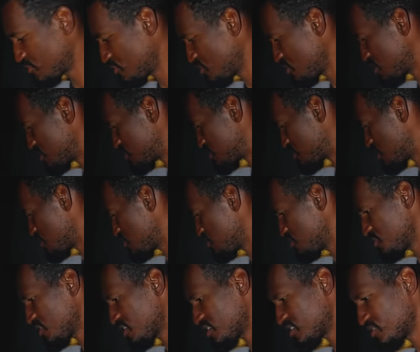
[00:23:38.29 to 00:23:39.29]
I'm realizing I don't
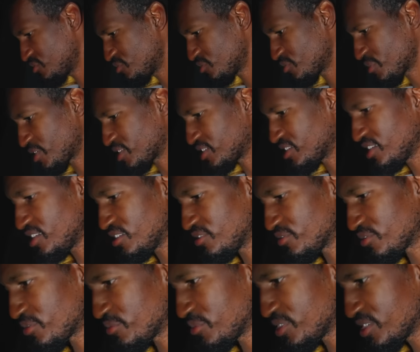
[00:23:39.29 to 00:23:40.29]
know what I did with my kit
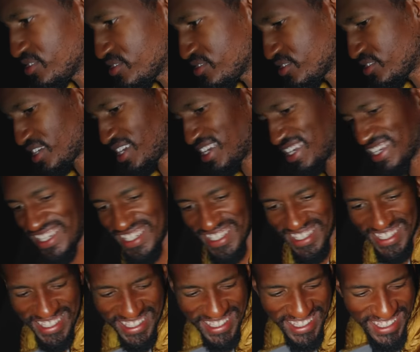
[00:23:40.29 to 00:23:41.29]
from yesterday,
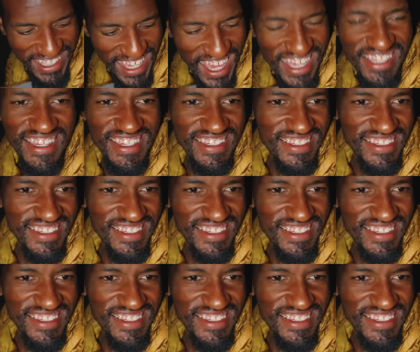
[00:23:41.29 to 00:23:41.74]
as I